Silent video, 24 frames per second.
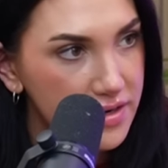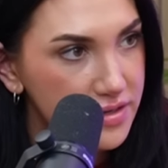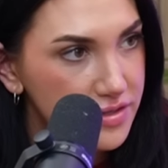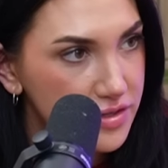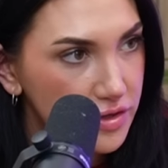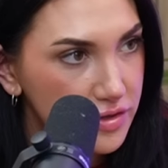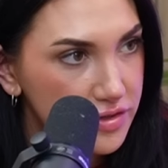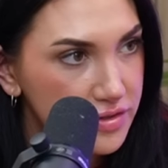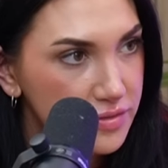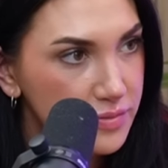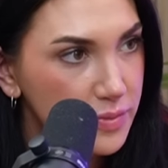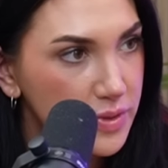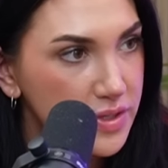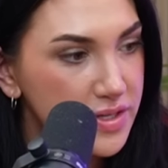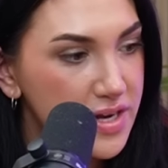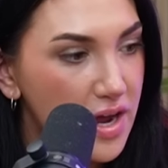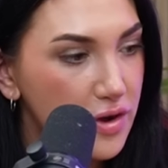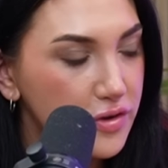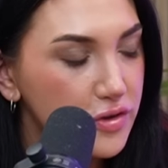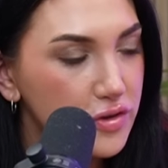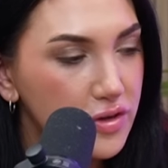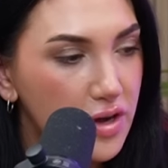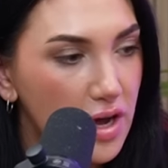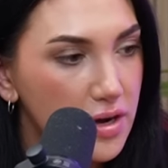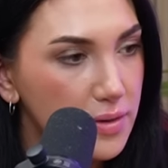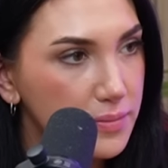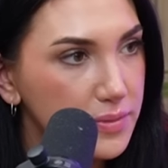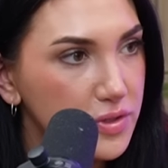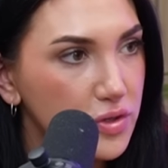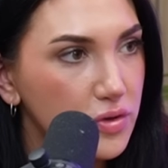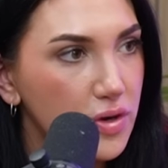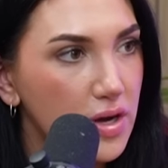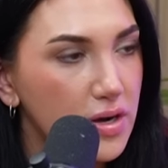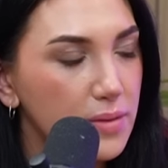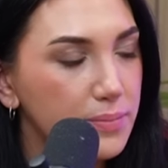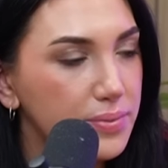it. Well, now you
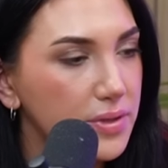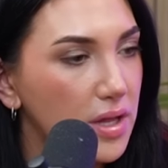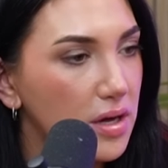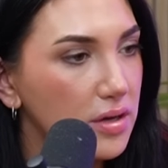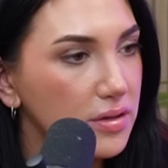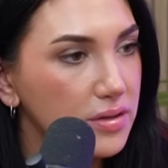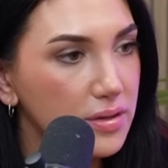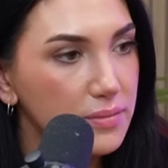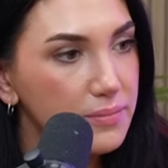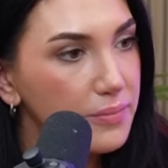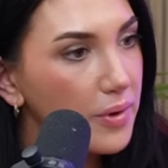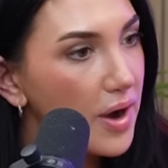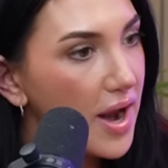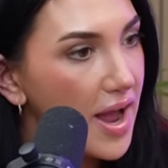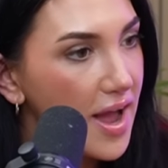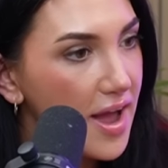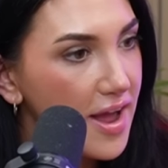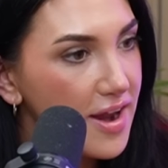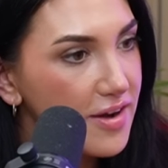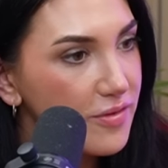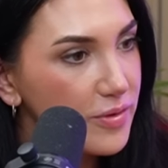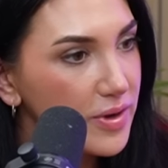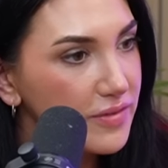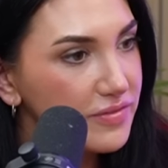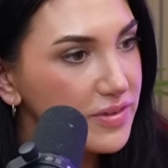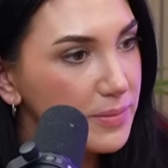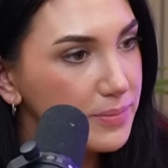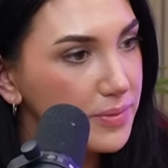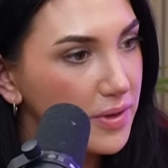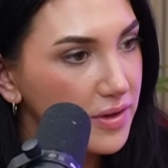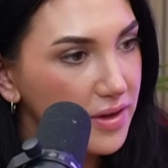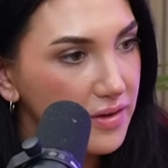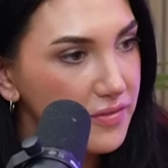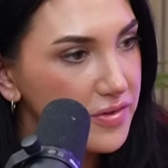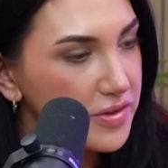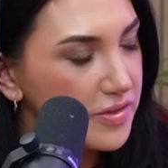gotta plug the brand. We have to
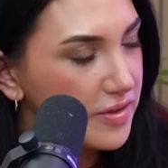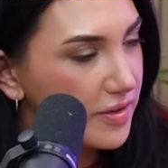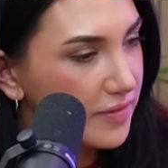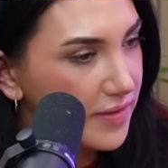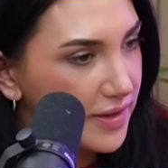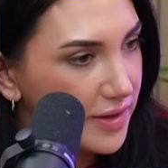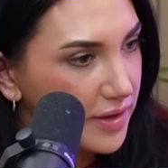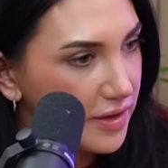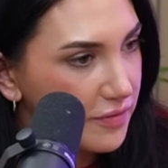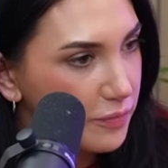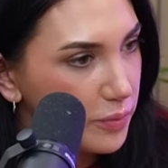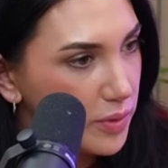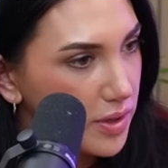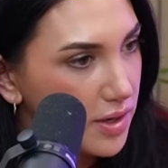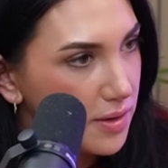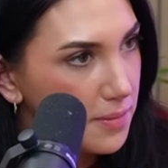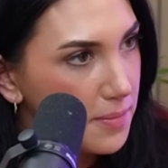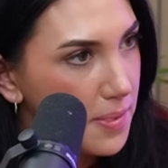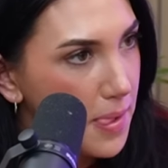plug everything. Like if we're,